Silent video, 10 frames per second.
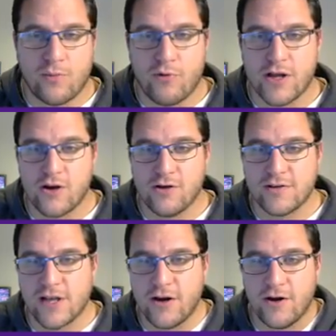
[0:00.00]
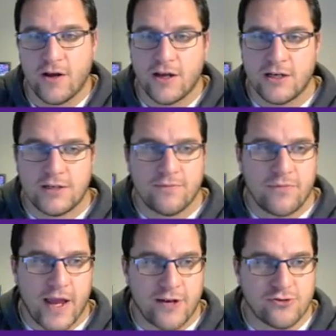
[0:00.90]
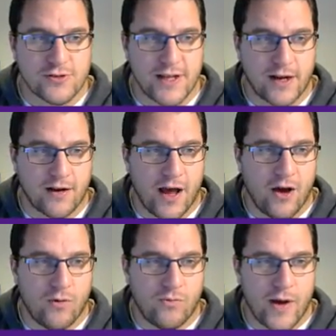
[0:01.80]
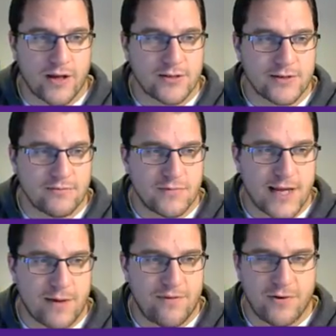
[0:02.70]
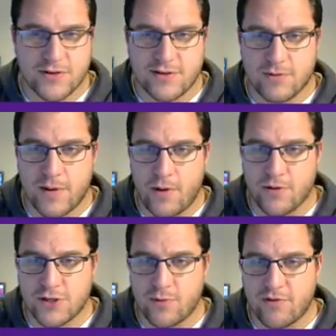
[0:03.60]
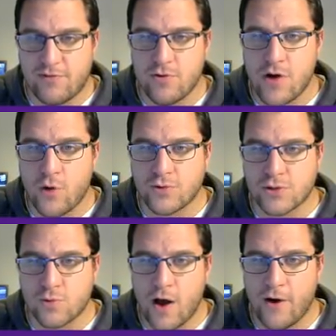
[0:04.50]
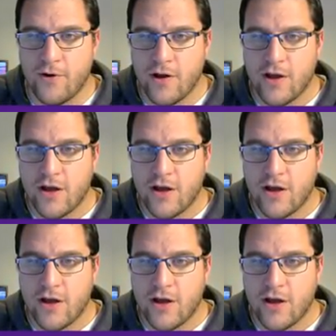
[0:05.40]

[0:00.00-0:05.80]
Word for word: pretty good. So interesting. Uh, wingers and attacking midfielders seem to be poaching with a few goals as well.